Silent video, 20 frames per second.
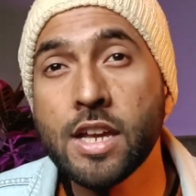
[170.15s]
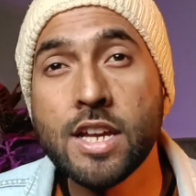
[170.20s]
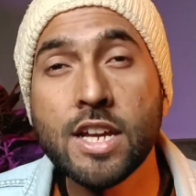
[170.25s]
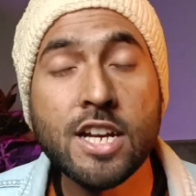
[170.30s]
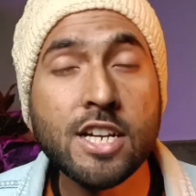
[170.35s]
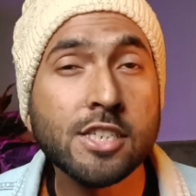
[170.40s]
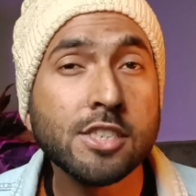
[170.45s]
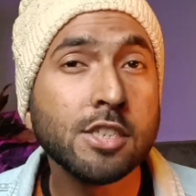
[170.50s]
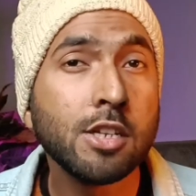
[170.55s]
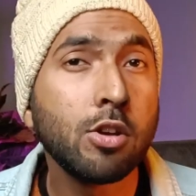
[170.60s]

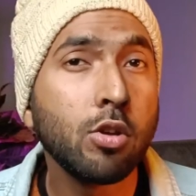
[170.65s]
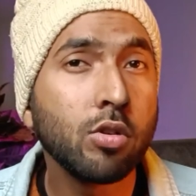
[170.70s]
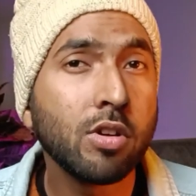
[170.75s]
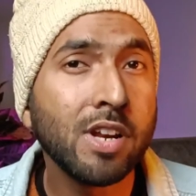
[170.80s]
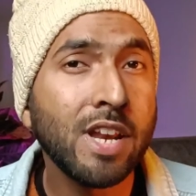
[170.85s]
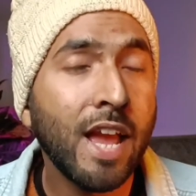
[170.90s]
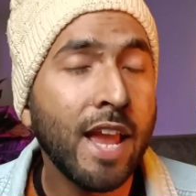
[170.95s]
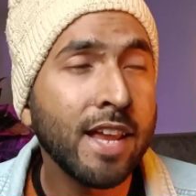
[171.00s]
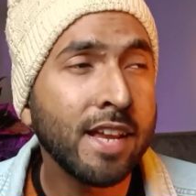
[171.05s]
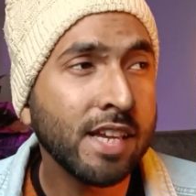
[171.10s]
It's look
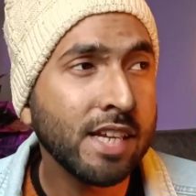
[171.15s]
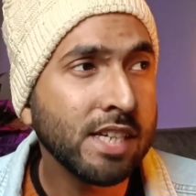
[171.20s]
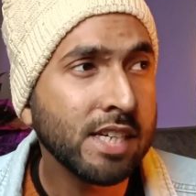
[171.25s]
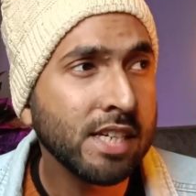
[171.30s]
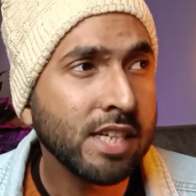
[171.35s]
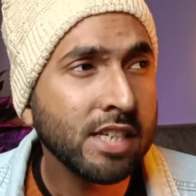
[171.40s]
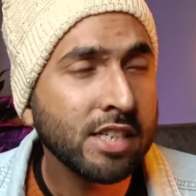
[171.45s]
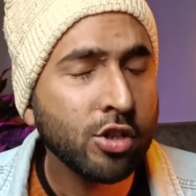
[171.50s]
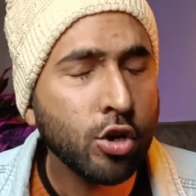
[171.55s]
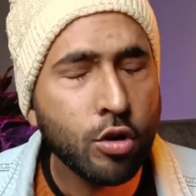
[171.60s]
like
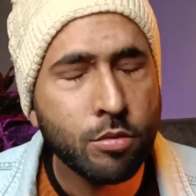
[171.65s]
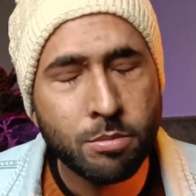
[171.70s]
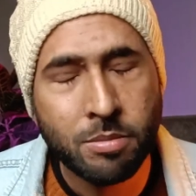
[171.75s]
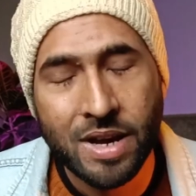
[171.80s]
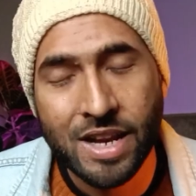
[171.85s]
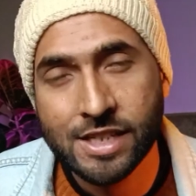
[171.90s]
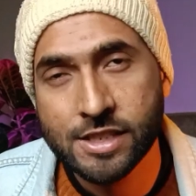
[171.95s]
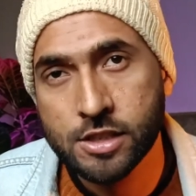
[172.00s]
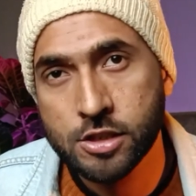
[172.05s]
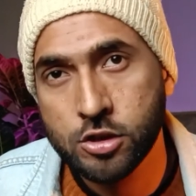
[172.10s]
a
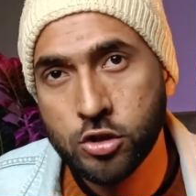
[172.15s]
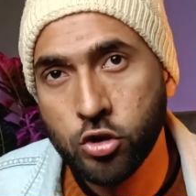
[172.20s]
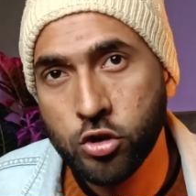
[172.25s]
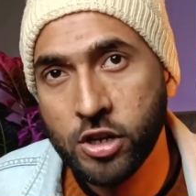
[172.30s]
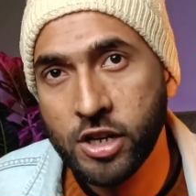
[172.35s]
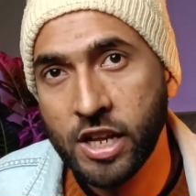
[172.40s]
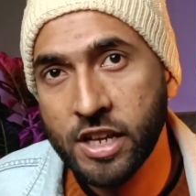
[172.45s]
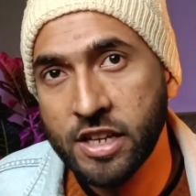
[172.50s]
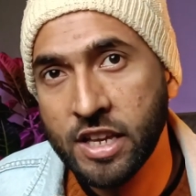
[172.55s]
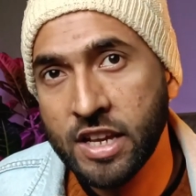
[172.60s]
complex
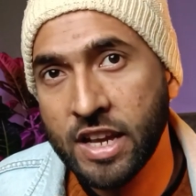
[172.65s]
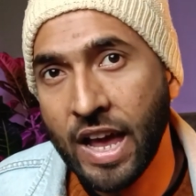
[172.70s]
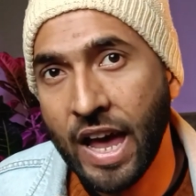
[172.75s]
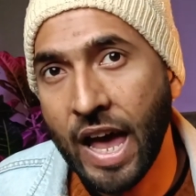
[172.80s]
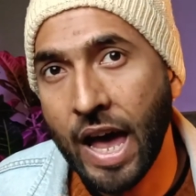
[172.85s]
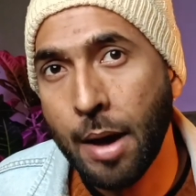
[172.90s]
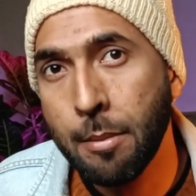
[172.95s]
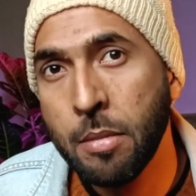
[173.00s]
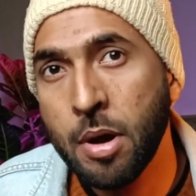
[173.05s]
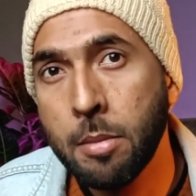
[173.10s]
note-taking
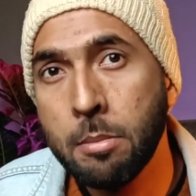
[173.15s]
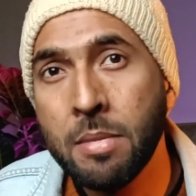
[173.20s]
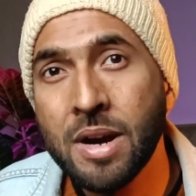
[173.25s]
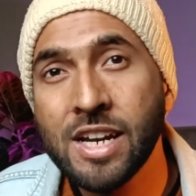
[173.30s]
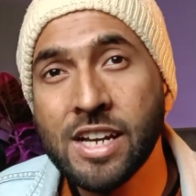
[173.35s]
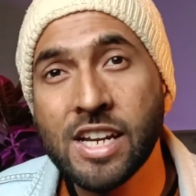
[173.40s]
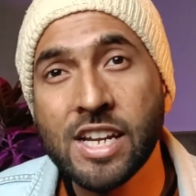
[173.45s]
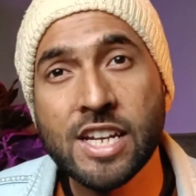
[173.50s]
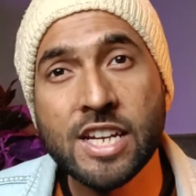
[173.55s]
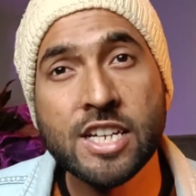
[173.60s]
app,
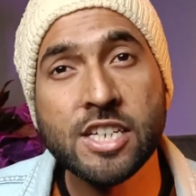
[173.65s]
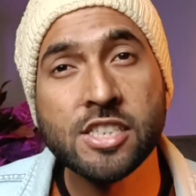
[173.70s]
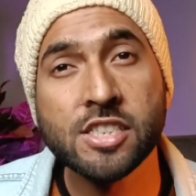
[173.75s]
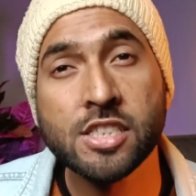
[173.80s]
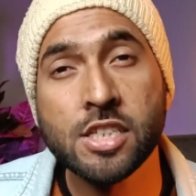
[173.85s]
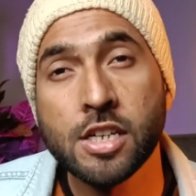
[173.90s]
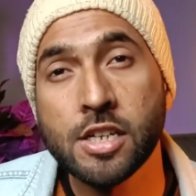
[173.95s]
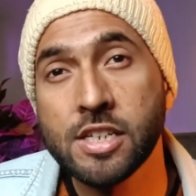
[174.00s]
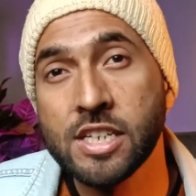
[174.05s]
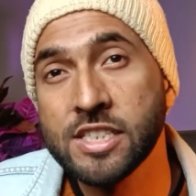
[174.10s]
but
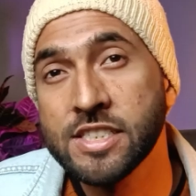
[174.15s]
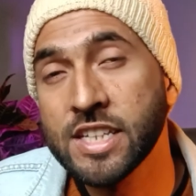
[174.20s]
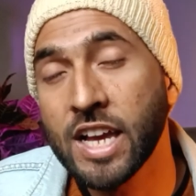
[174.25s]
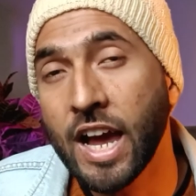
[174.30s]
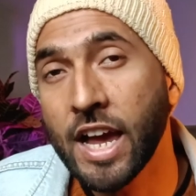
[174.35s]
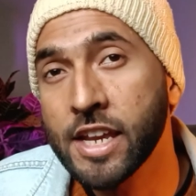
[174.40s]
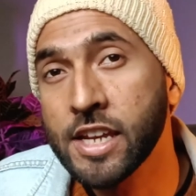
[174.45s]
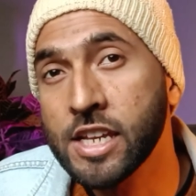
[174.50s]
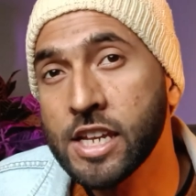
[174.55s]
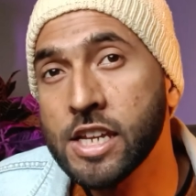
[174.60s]
it's
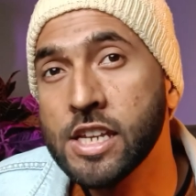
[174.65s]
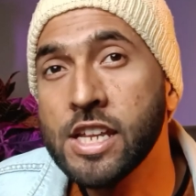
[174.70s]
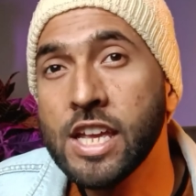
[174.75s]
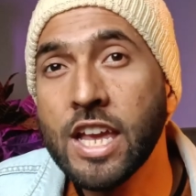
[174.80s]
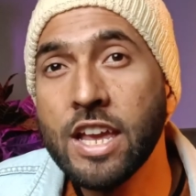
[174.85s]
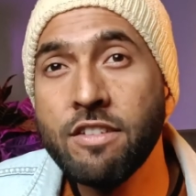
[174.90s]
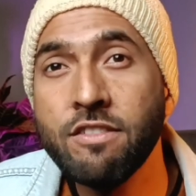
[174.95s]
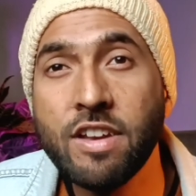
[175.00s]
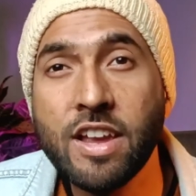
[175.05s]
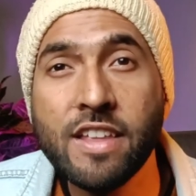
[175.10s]
designed in
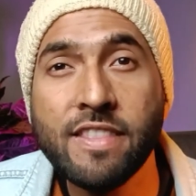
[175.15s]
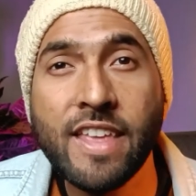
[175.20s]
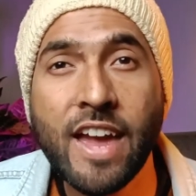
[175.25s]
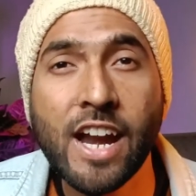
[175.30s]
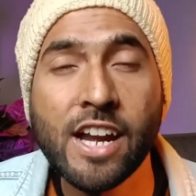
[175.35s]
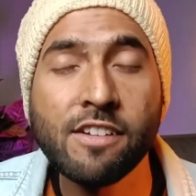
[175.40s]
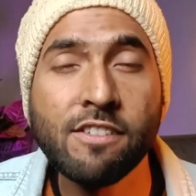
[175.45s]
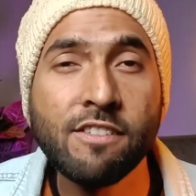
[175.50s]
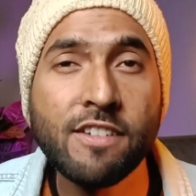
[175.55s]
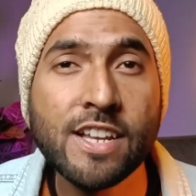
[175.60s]
a way
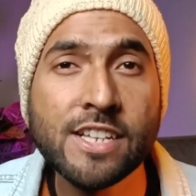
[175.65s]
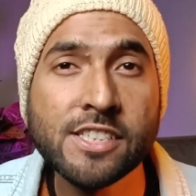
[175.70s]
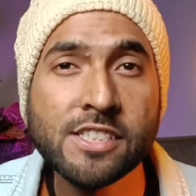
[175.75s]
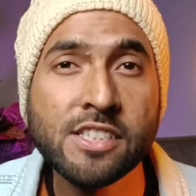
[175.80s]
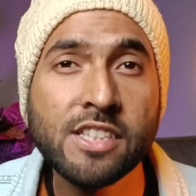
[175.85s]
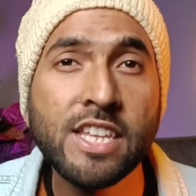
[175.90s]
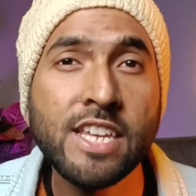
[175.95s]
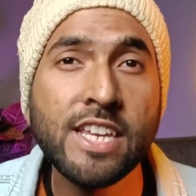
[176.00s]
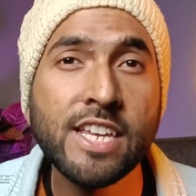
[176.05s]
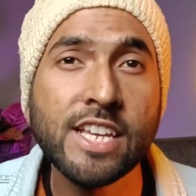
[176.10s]
that fix
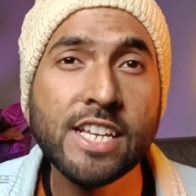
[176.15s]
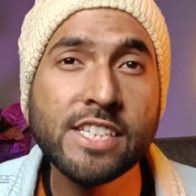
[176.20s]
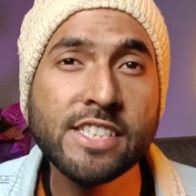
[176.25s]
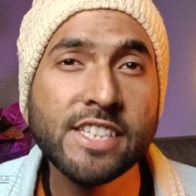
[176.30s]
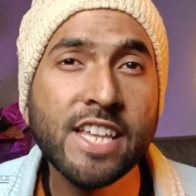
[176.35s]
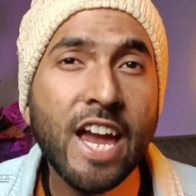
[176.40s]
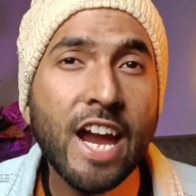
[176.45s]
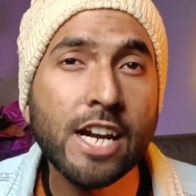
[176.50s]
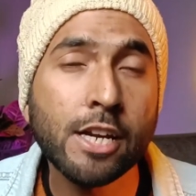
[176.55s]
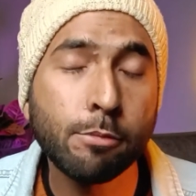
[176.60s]
the
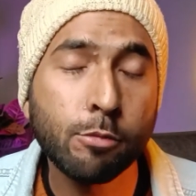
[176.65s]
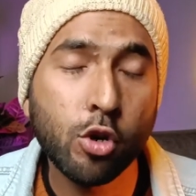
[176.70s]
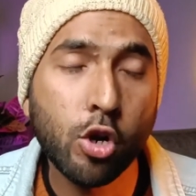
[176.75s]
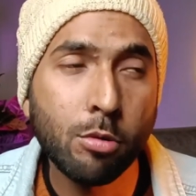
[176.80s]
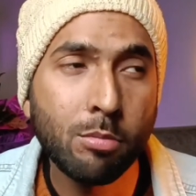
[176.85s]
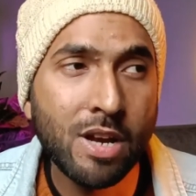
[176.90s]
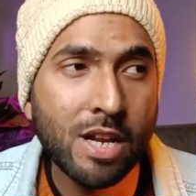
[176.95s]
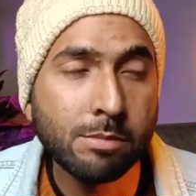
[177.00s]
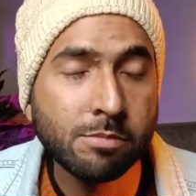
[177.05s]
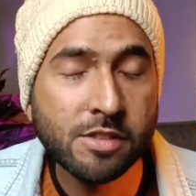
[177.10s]
exact
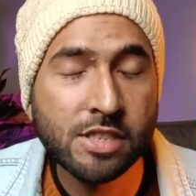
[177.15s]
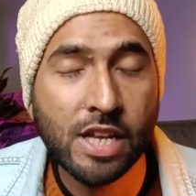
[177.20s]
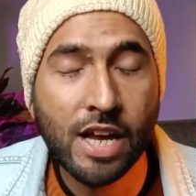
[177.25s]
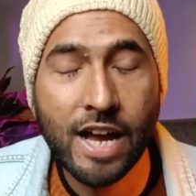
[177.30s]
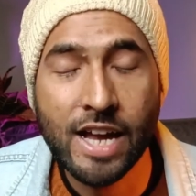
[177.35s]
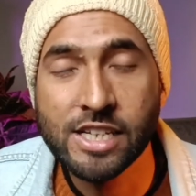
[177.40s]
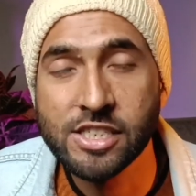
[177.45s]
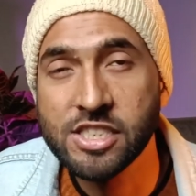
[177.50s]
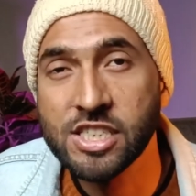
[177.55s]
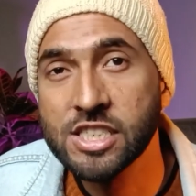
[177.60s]
problems
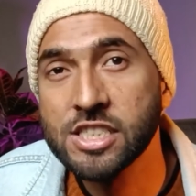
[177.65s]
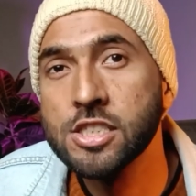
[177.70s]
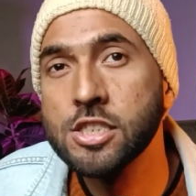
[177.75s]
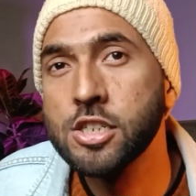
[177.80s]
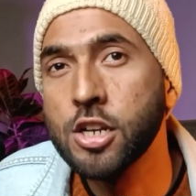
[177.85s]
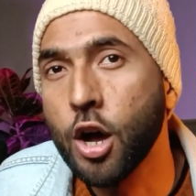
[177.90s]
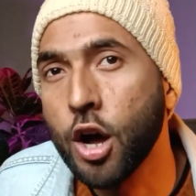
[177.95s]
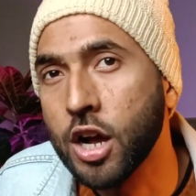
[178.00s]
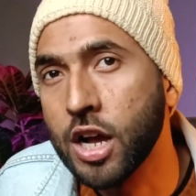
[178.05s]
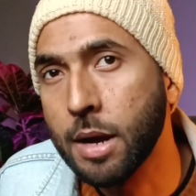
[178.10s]
I
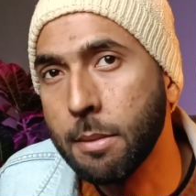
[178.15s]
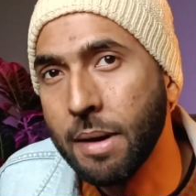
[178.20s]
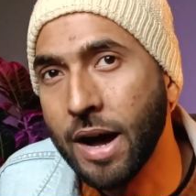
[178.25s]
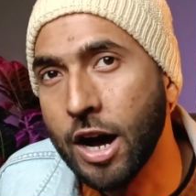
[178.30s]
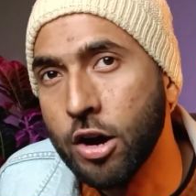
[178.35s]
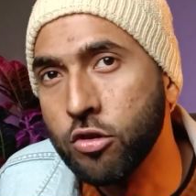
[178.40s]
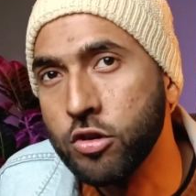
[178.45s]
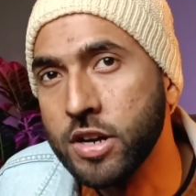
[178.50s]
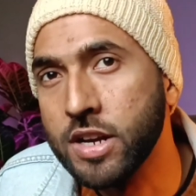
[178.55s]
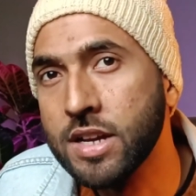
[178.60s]
just talked
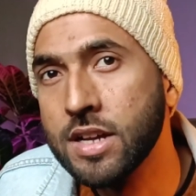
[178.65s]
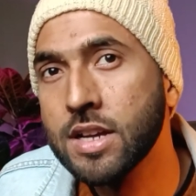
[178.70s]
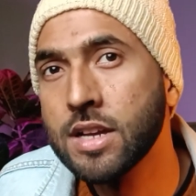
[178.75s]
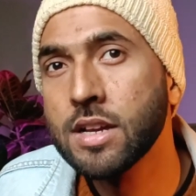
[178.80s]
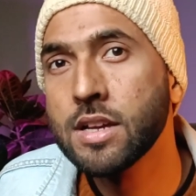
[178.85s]
about.